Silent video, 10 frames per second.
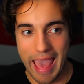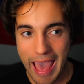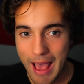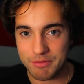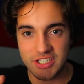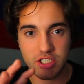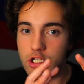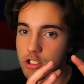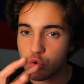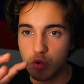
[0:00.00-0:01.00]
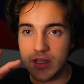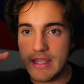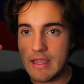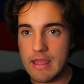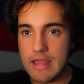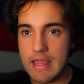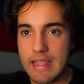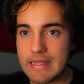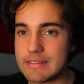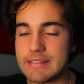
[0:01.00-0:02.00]
absolutely
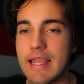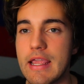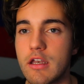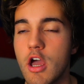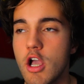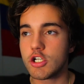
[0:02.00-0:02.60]
insane.